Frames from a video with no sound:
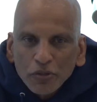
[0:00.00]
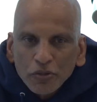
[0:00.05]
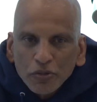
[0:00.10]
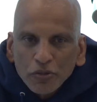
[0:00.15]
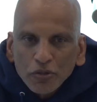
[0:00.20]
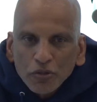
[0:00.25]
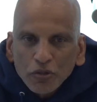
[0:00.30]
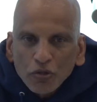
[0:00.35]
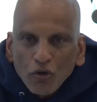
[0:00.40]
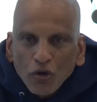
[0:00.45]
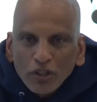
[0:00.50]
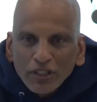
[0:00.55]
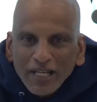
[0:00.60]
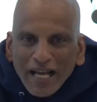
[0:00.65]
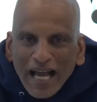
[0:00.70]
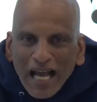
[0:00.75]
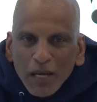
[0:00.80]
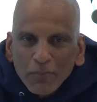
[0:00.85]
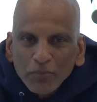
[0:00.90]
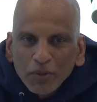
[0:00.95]
Scott
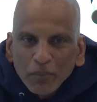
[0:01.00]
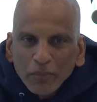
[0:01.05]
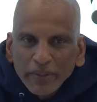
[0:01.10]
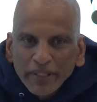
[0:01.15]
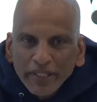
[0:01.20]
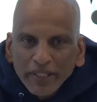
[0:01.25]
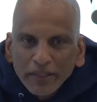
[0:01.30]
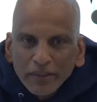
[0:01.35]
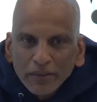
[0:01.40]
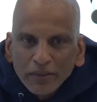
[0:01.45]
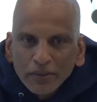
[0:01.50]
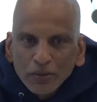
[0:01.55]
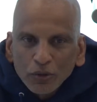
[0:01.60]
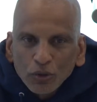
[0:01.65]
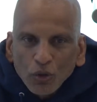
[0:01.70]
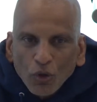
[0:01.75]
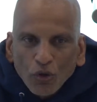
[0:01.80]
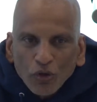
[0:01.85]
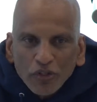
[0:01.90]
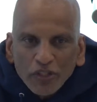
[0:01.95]
Appleby
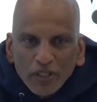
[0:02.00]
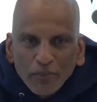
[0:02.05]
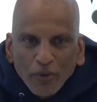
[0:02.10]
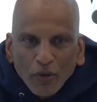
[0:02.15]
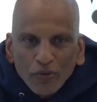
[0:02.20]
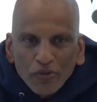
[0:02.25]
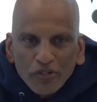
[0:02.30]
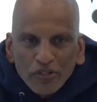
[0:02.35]
talks about